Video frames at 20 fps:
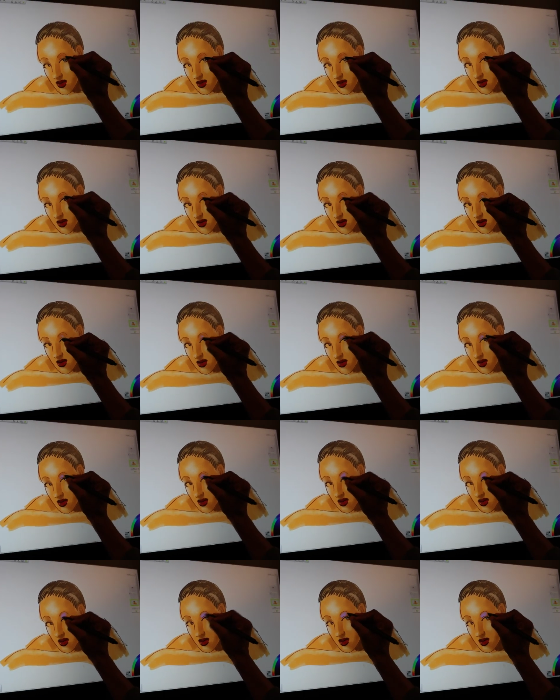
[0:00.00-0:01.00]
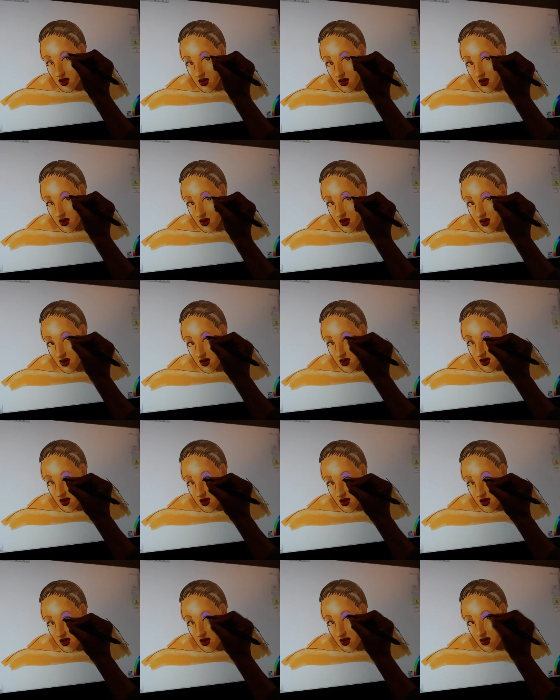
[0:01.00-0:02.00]
large, one of those large ones, and I
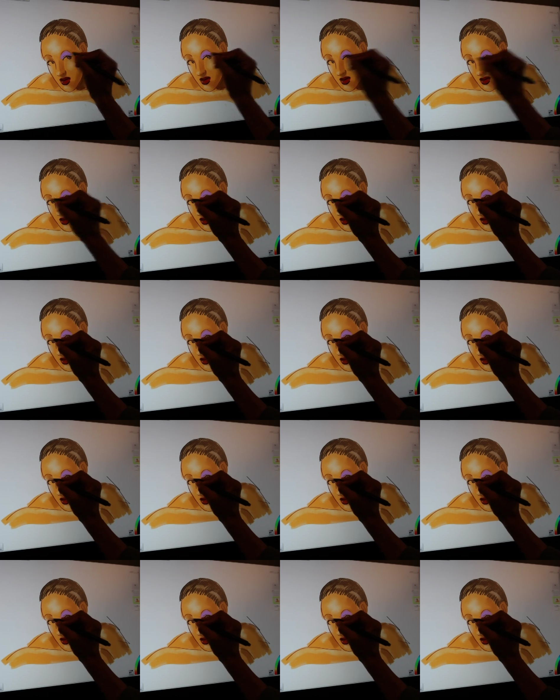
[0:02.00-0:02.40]
was just trying to